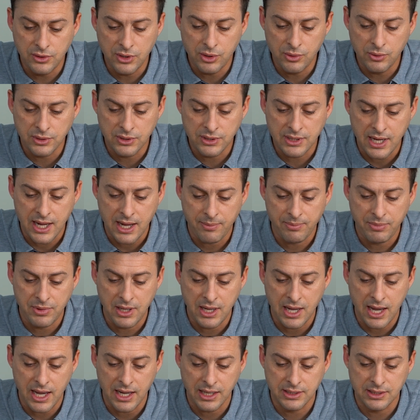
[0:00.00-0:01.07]
do is tap
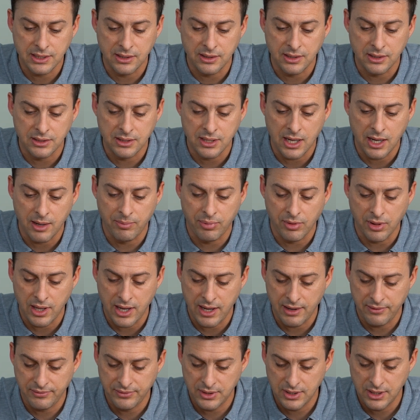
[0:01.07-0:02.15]
the X at the top
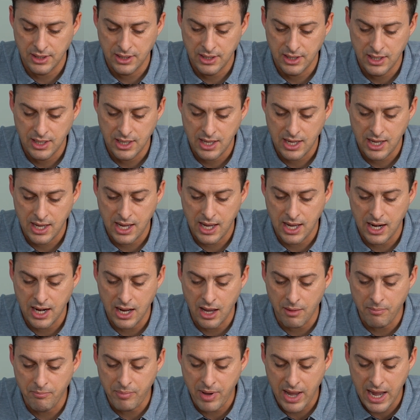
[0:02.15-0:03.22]
left and
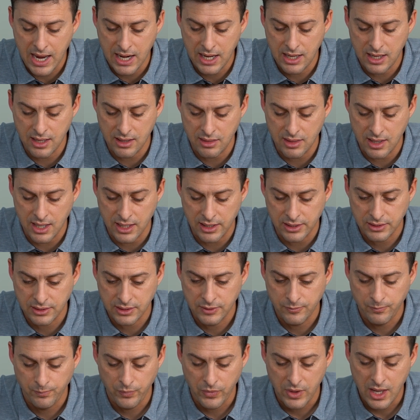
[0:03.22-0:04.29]
abandon this.
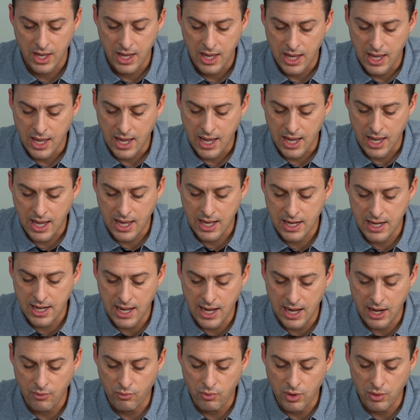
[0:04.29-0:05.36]
And
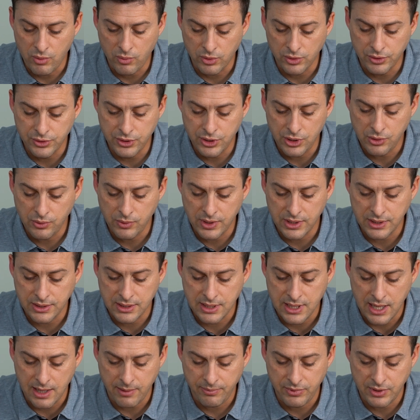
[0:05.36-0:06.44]
now what we'll do is
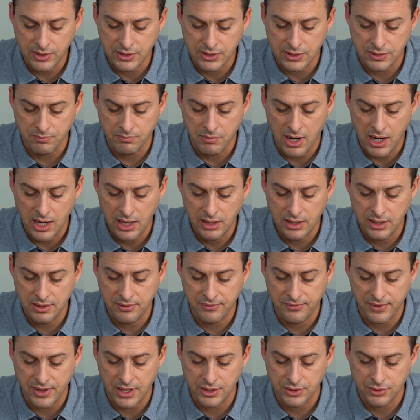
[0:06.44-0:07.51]
tap the smiley
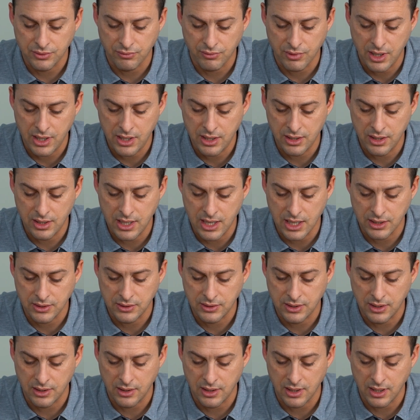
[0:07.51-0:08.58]
face right
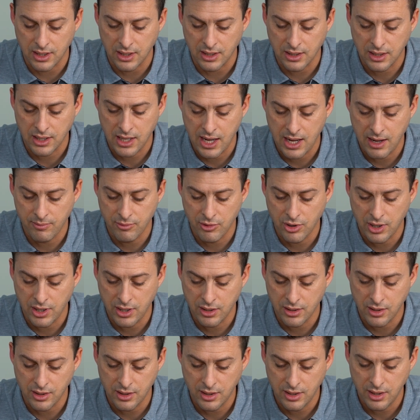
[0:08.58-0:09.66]
next to the camera
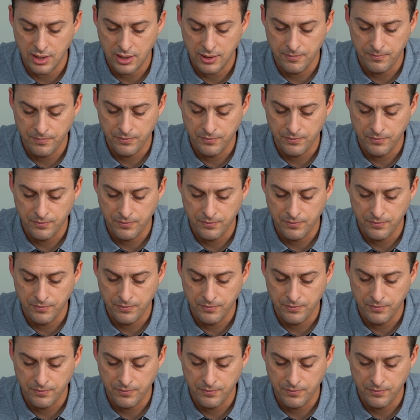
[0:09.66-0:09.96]
icon